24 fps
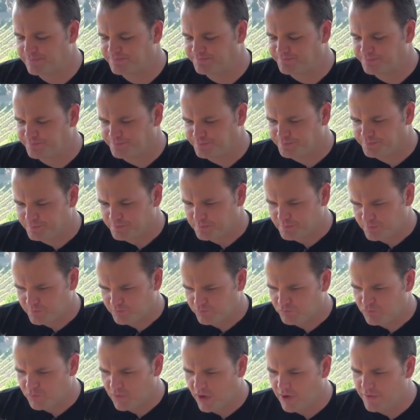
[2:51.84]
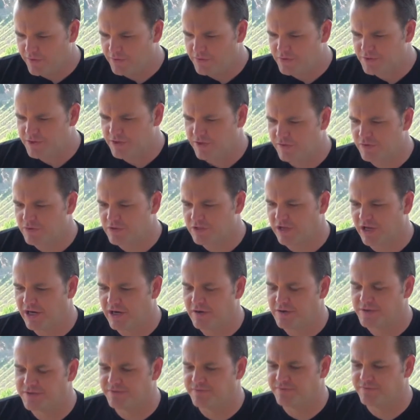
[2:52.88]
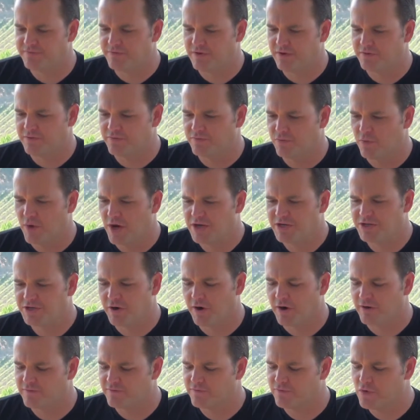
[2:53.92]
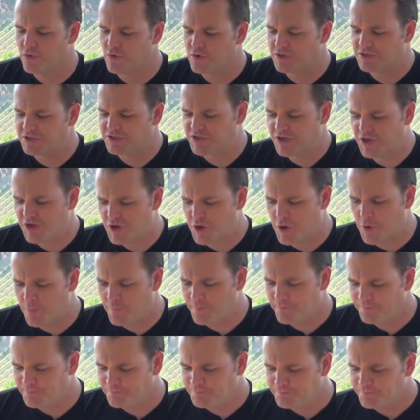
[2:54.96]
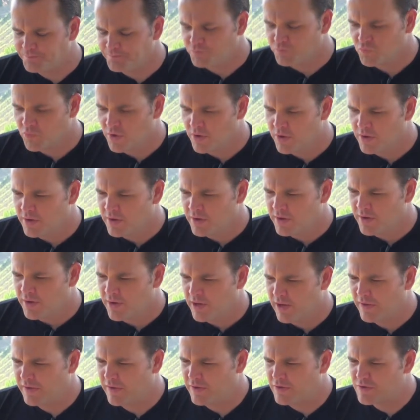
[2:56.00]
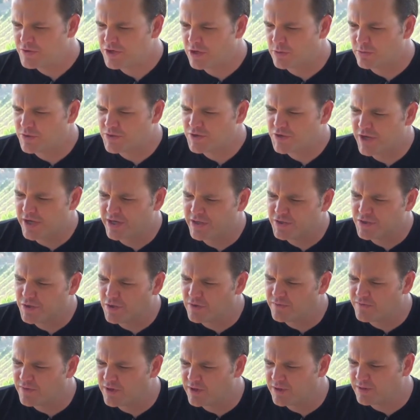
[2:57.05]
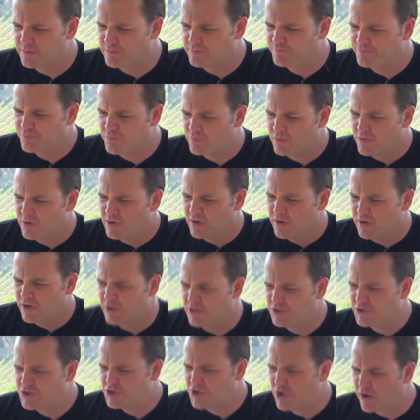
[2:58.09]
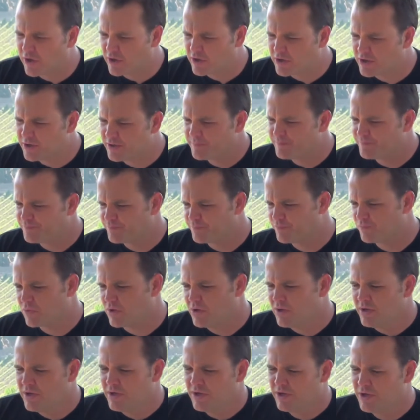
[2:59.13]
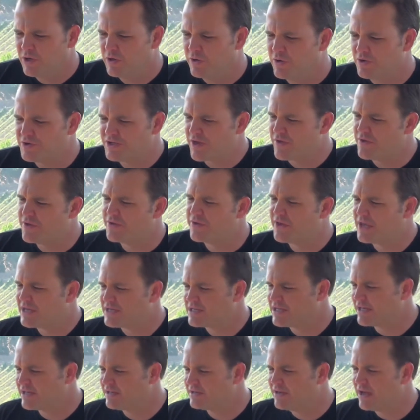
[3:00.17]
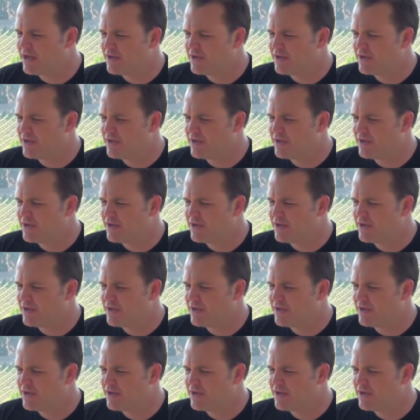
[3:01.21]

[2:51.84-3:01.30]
it. And those layers of red and dark fruit continue. And then there's almost like sort of a dark, you know, those other things like